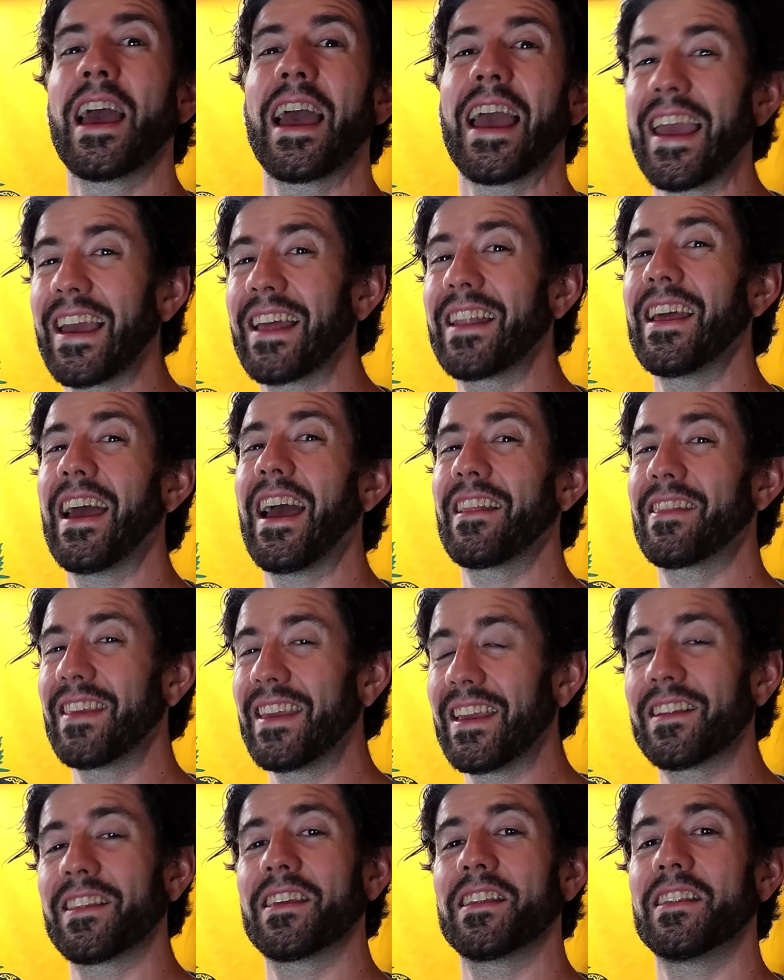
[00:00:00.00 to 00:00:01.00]
And at
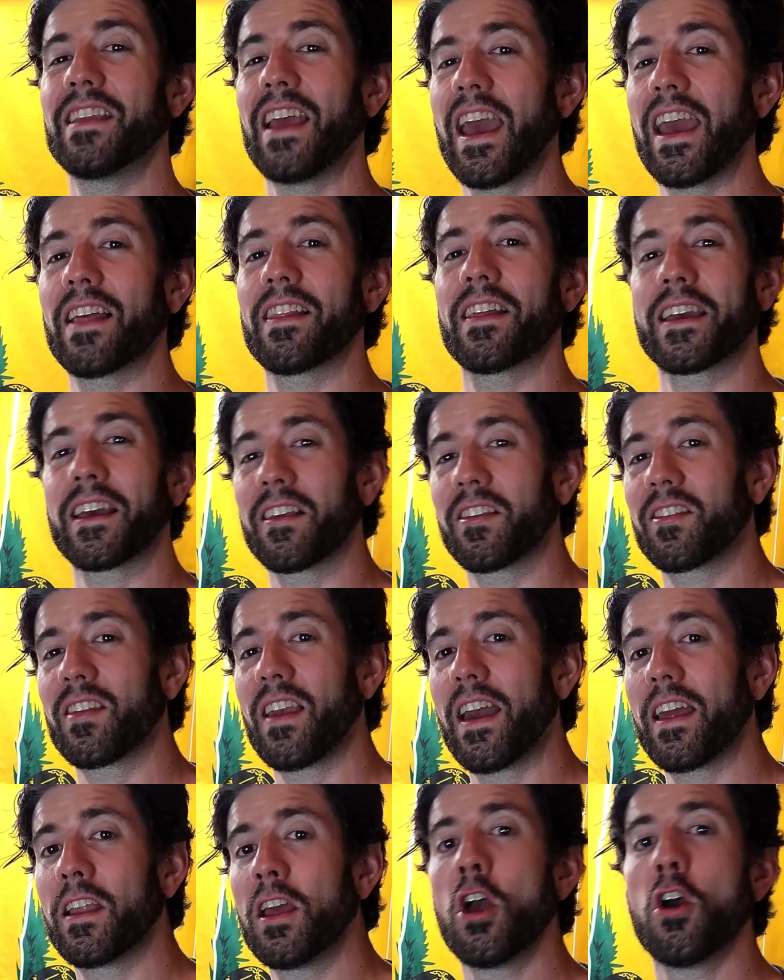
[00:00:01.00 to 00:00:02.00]
the end of the day, like I
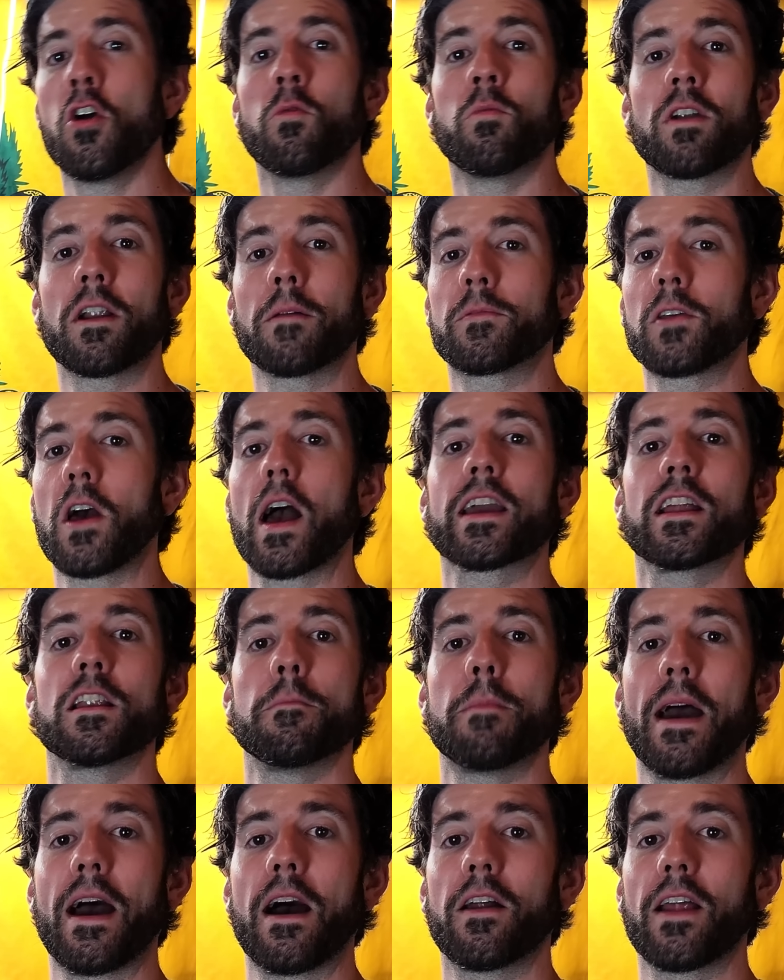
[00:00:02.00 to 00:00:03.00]
said, when I'm talking
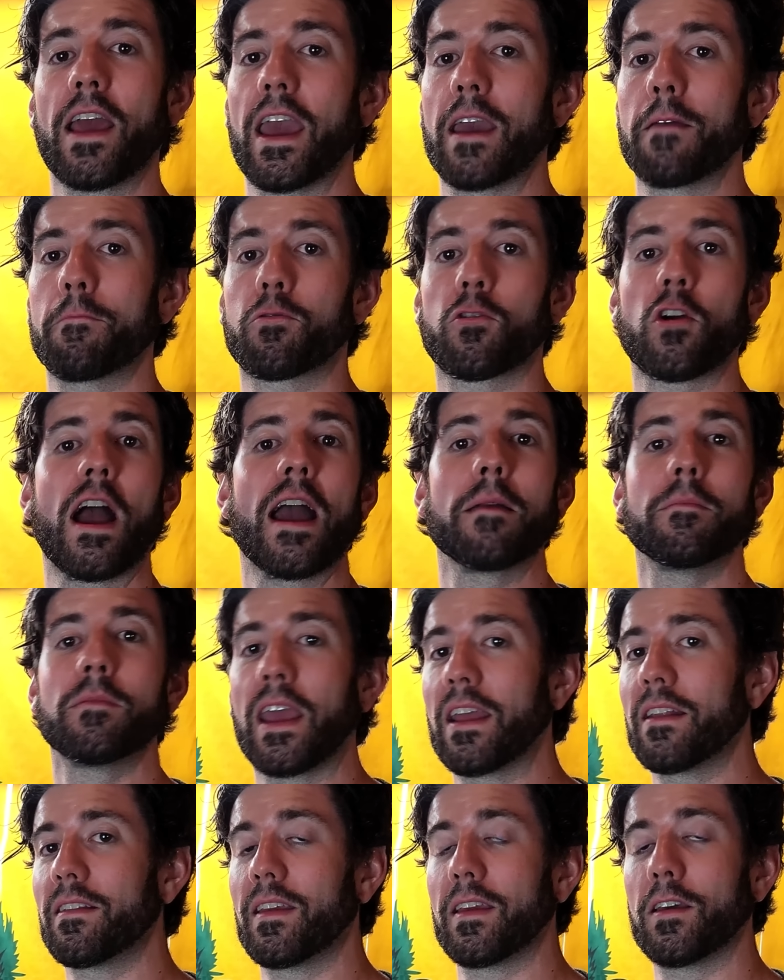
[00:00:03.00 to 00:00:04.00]
about a Prime
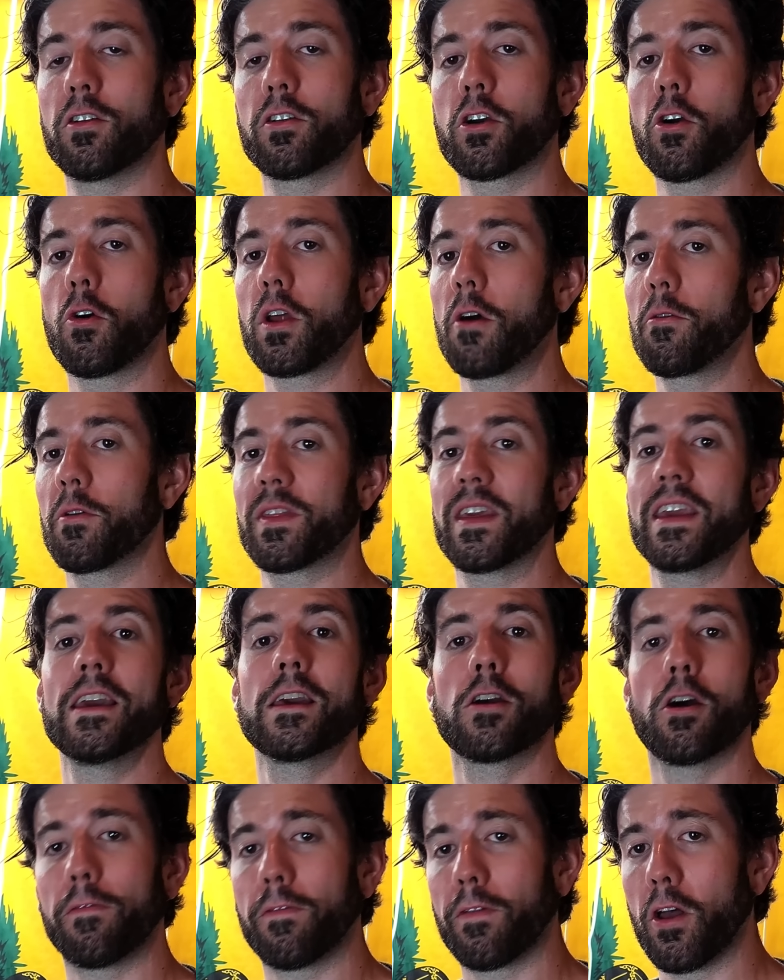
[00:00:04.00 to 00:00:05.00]
Day deal going on with
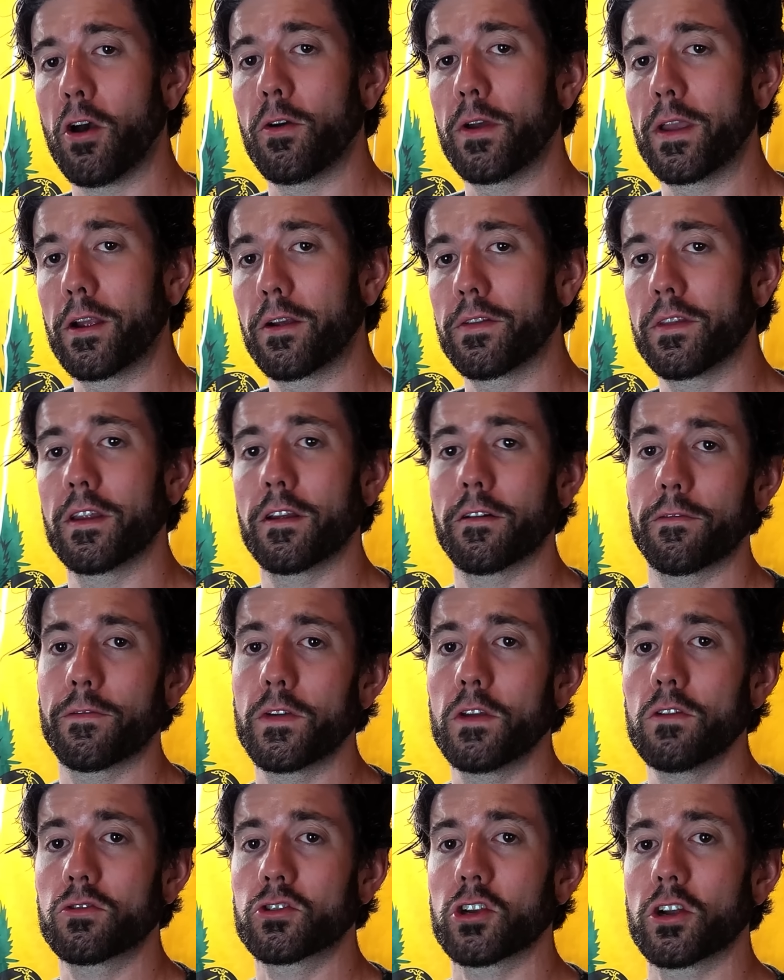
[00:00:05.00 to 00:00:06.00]
EcoFlow here in the near
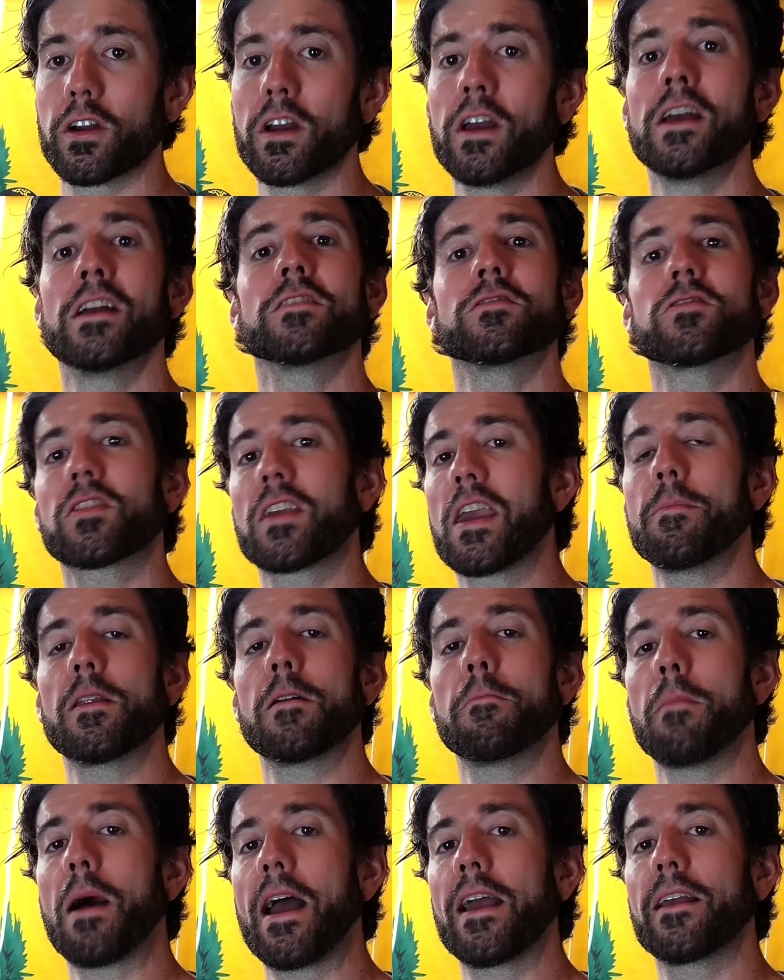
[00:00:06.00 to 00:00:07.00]
future, just keep it
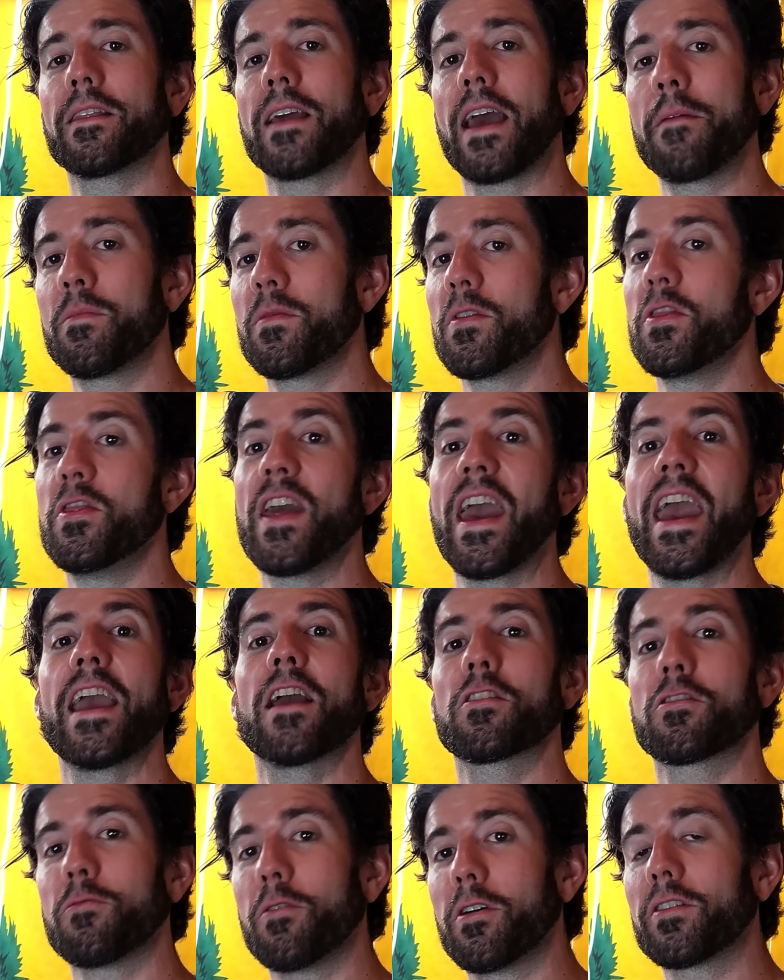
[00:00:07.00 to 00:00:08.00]
in mind that they
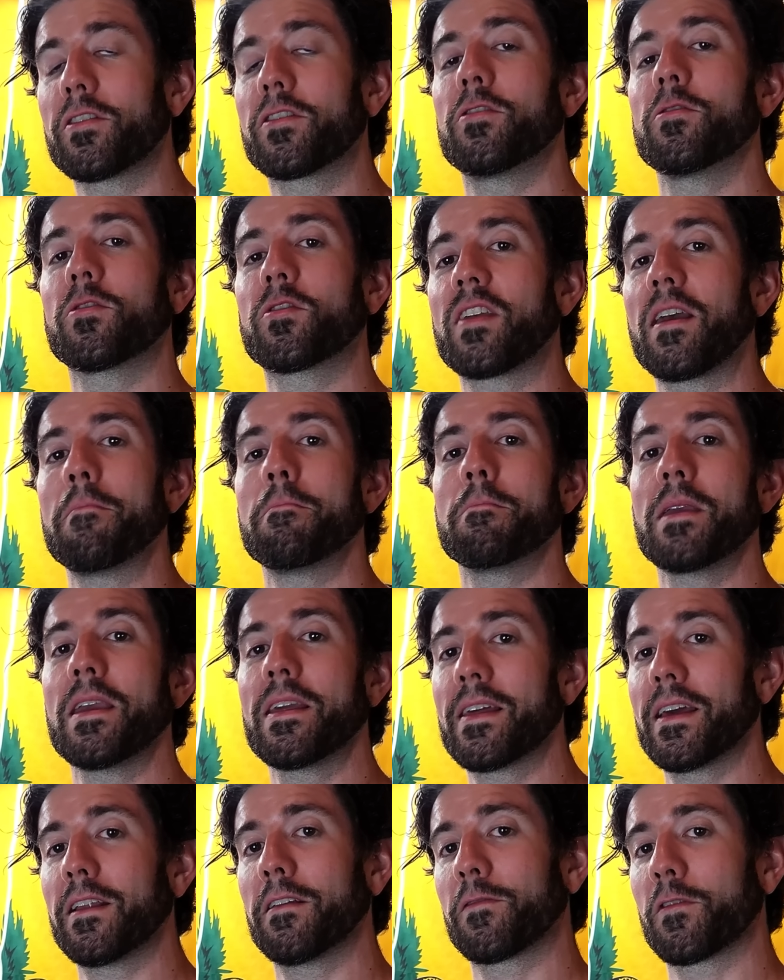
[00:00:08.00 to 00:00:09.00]
are the ones who sent me
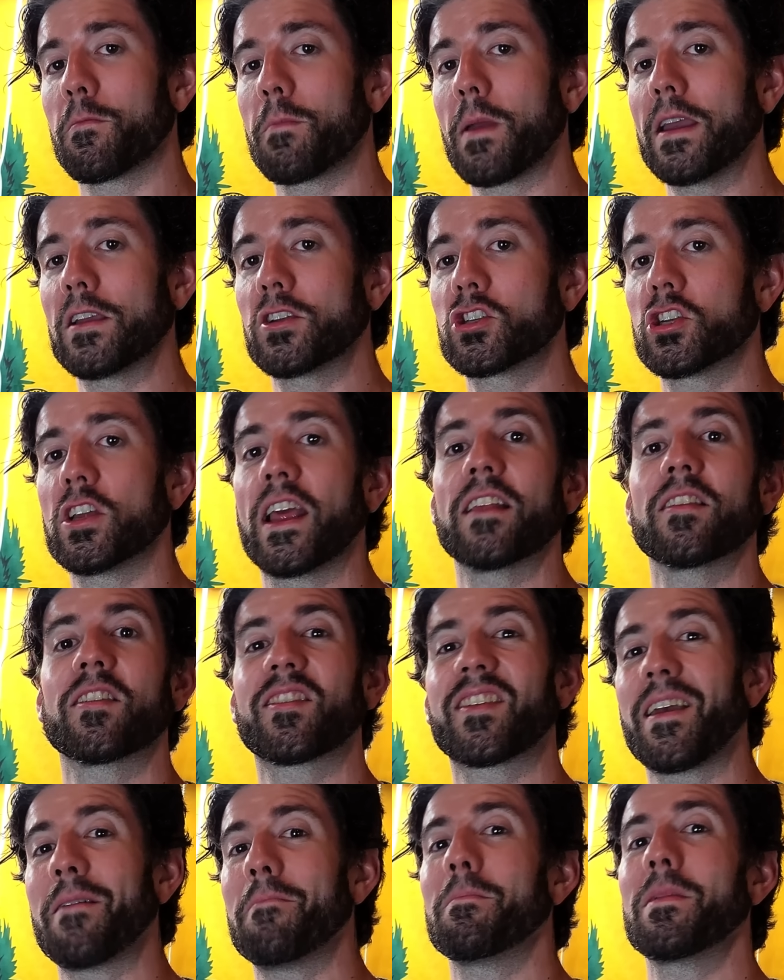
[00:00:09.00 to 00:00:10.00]
that information and
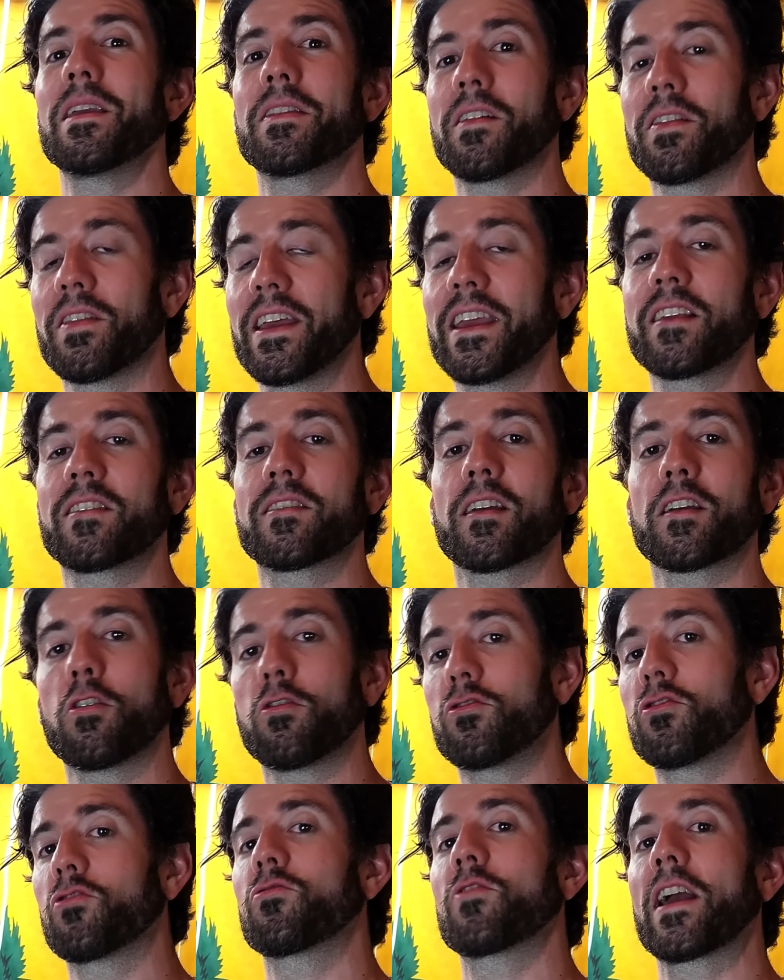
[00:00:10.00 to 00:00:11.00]
sent me the links that
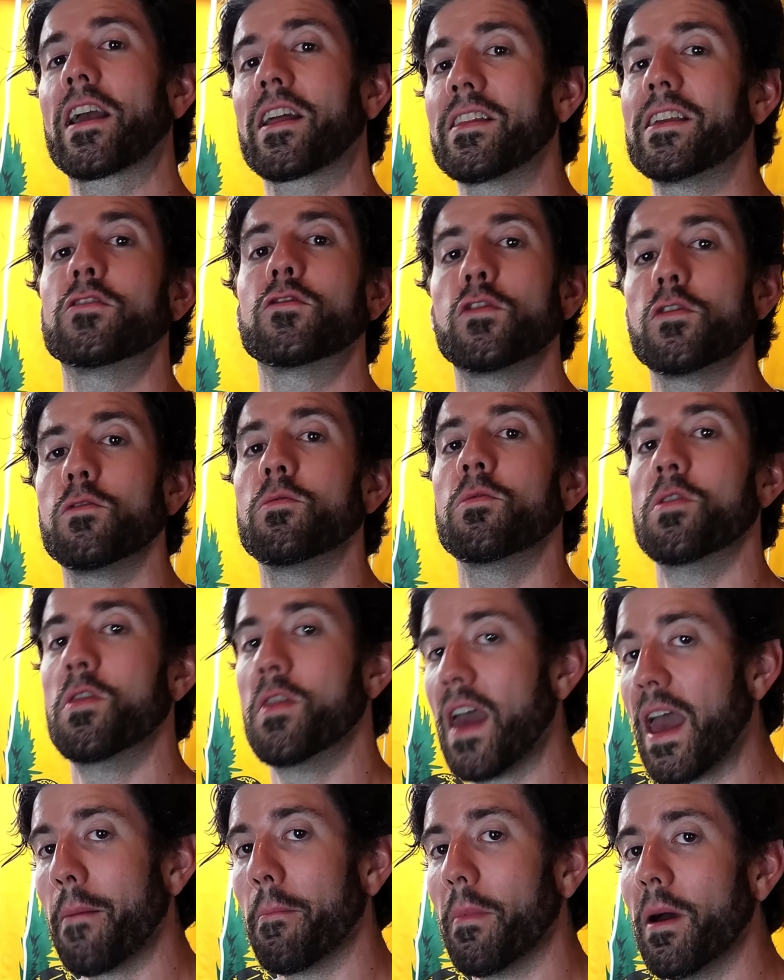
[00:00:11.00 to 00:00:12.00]
go directly to
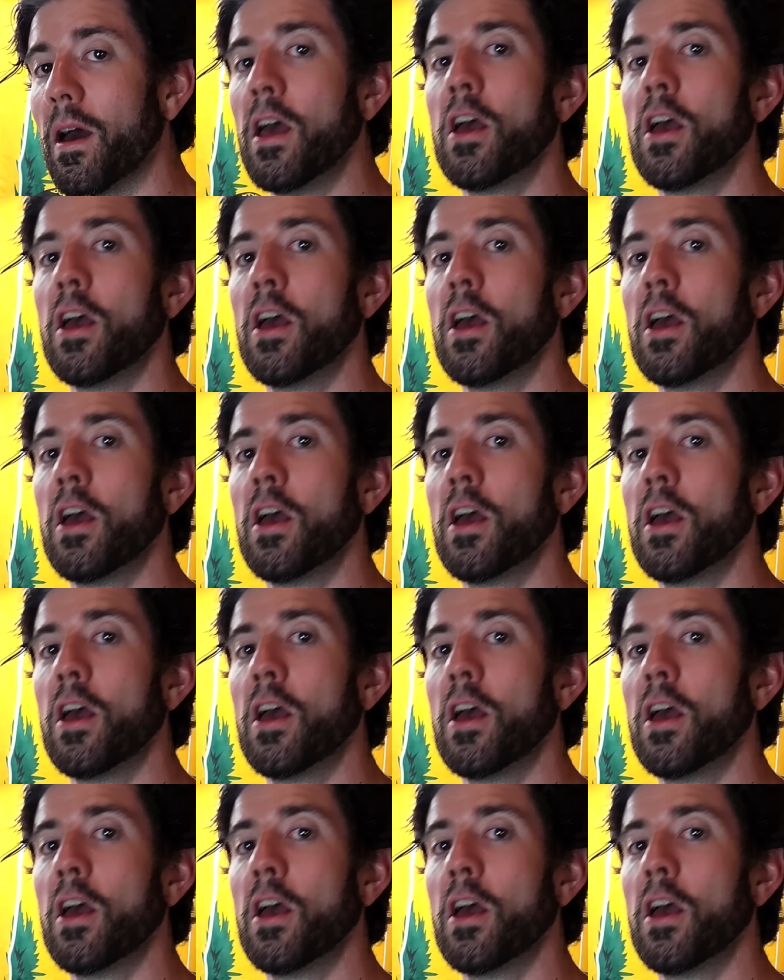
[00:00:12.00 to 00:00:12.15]
them.